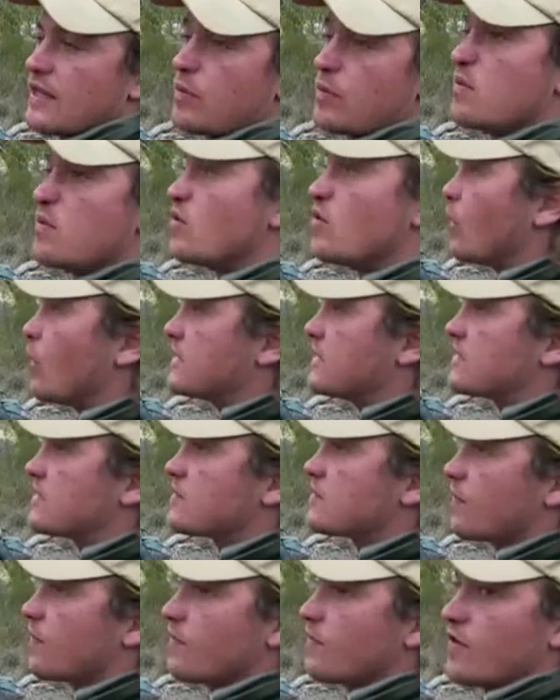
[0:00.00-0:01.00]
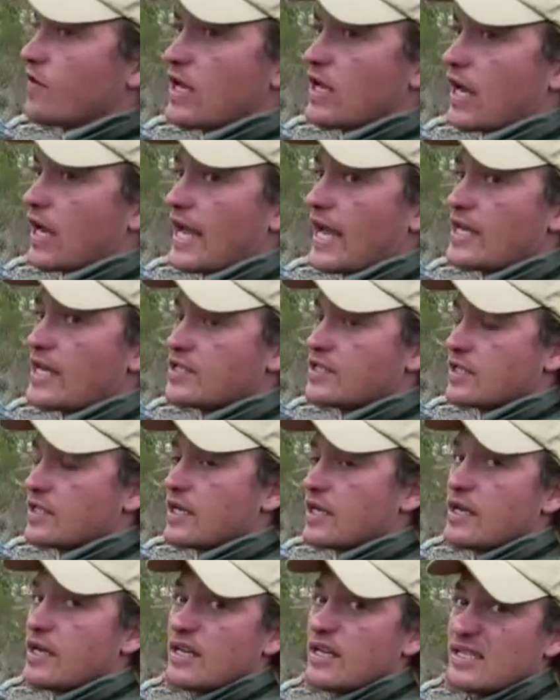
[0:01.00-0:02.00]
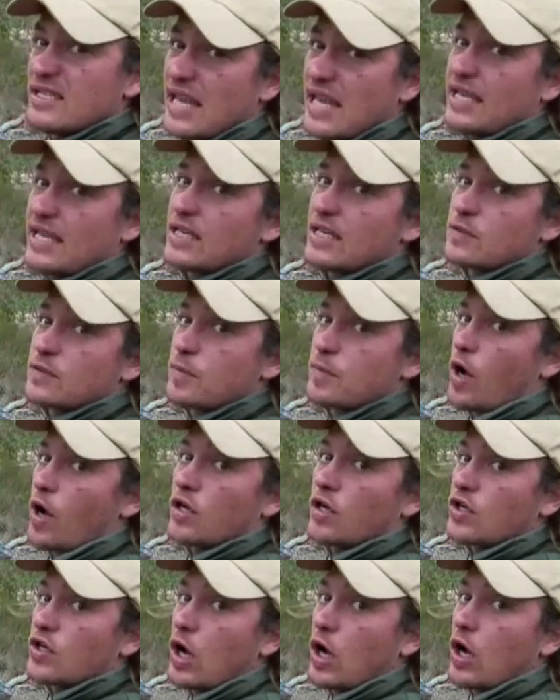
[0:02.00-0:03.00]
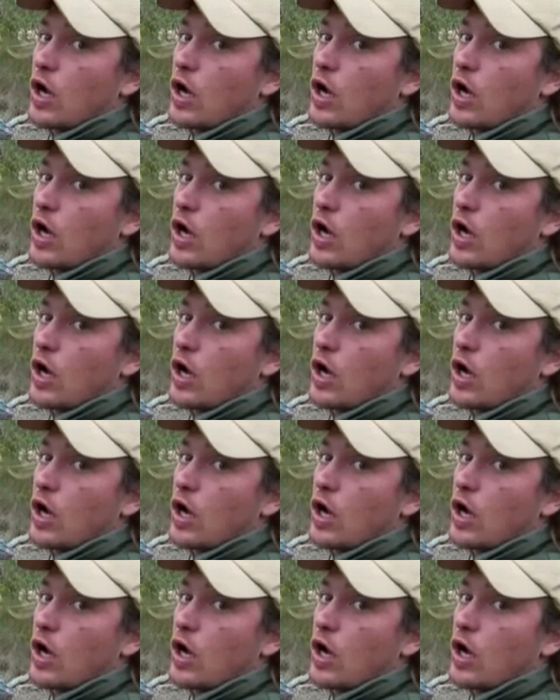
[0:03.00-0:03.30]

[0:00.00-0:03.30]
loud noises from a very young age and take it as part